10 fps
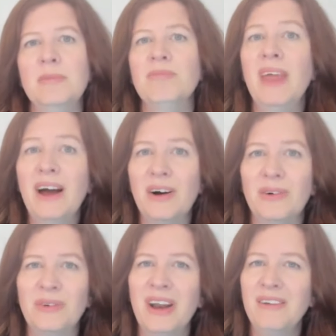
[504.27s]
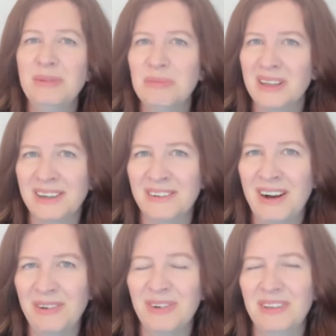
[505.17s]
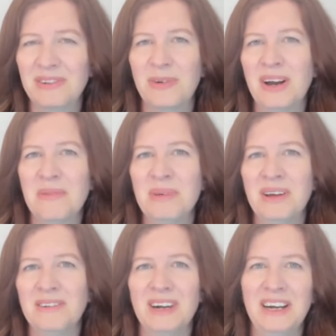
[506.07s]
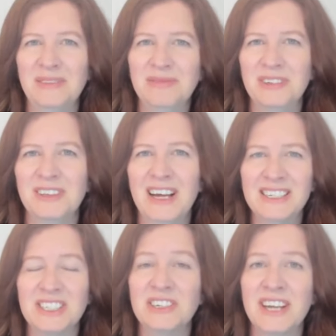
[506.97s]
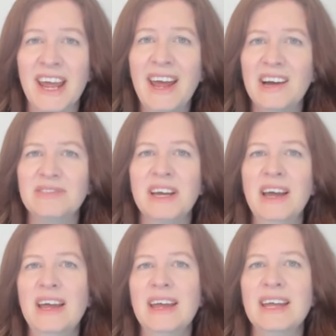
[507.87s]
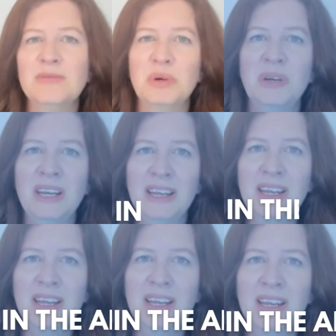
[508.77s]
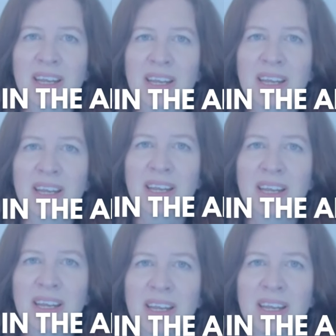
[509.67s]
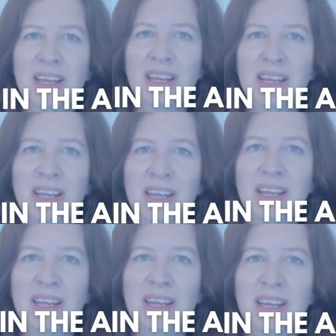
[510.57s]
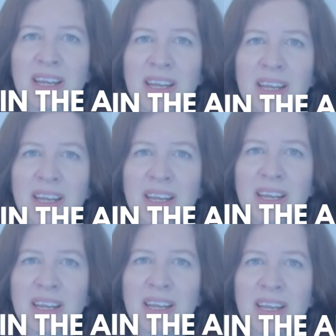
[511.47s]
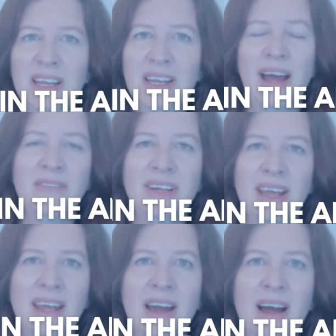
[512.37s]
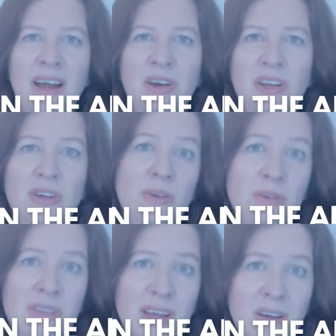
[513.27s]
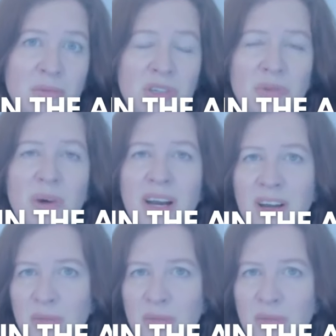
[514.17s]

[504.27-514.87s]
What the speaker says: Now, what I've been playing around with quite a bit for the last year and a half is putting in the answers to those stories and having AI use them to write a